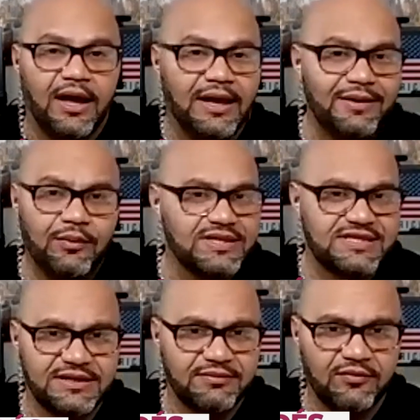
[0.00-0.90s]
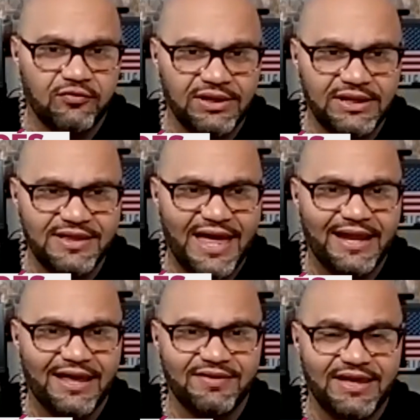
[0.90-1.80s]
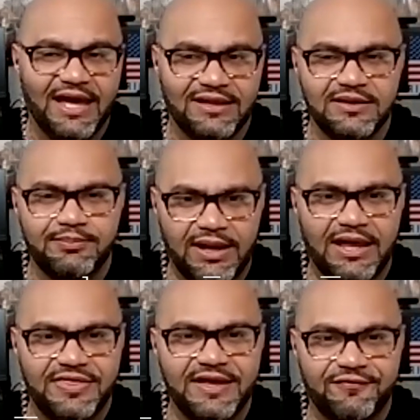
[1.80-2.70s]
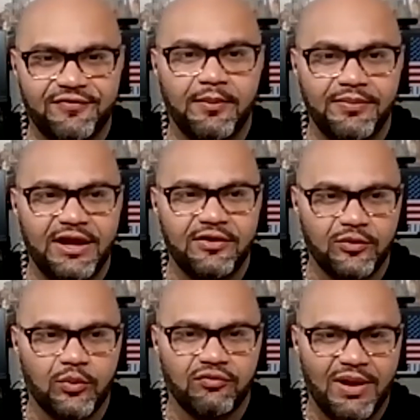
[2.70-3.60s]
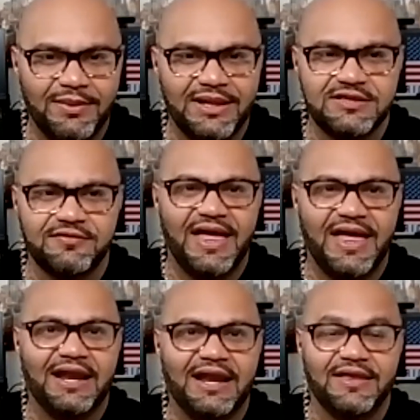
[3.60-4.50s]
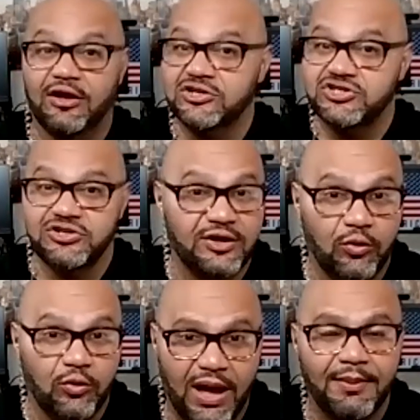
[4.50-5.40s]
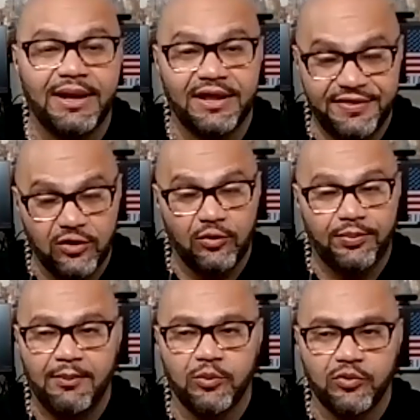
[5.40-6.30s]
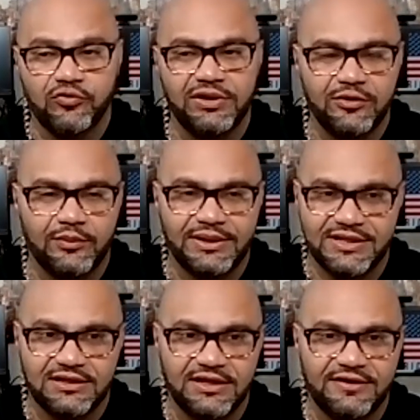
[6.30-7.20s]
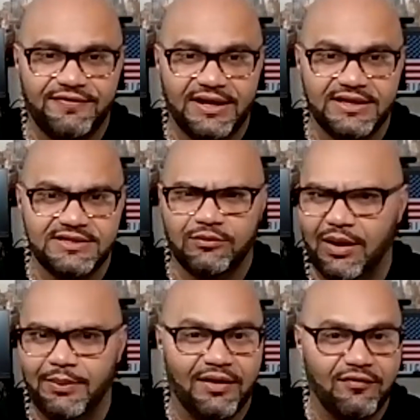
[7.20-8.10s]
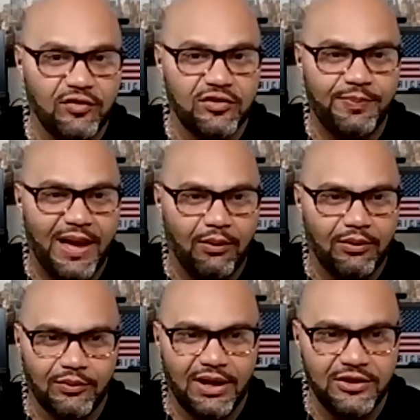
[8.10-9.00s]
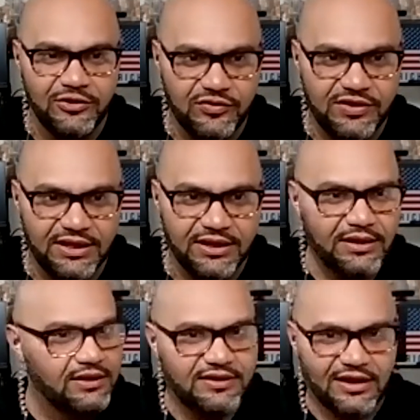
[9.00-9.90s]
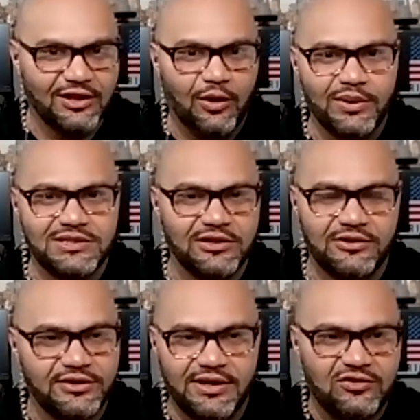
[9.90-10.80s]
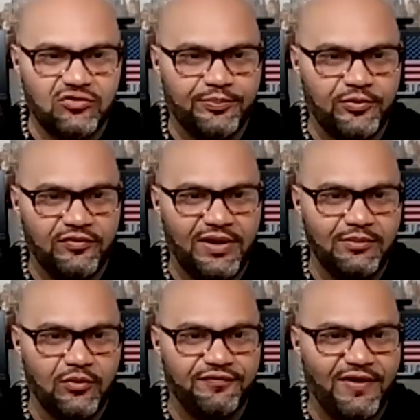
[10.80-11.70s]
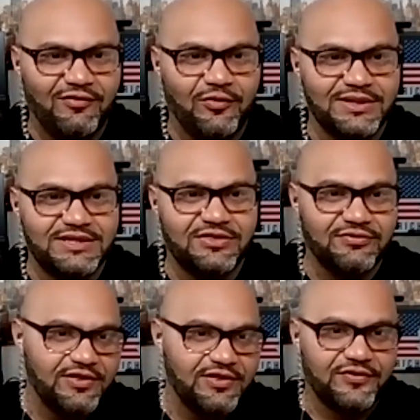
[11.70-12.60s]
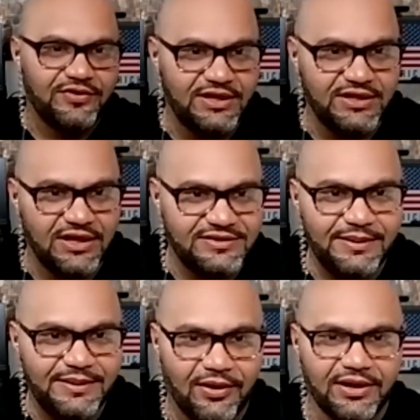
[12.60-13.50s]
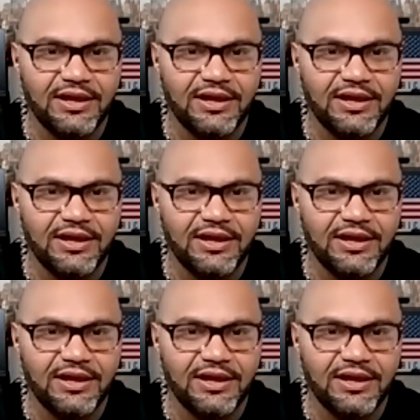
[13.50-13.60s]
He wasn't really that heavy-handed, but I think from there were remnants of that, and then ushered in Obama. And I think Obama was really the one that solidified and said, wow, we have all this power and we're not using it. Tell Lois Lerner not to approve any more 501c3s for the Tea Party.